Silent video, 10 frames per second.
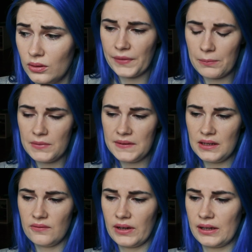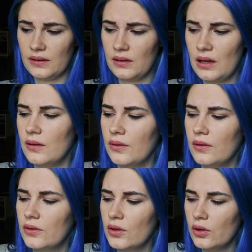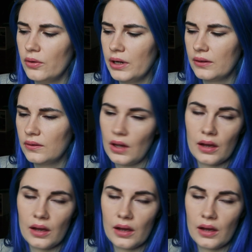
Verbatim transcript: Let me see if I can the lyrics.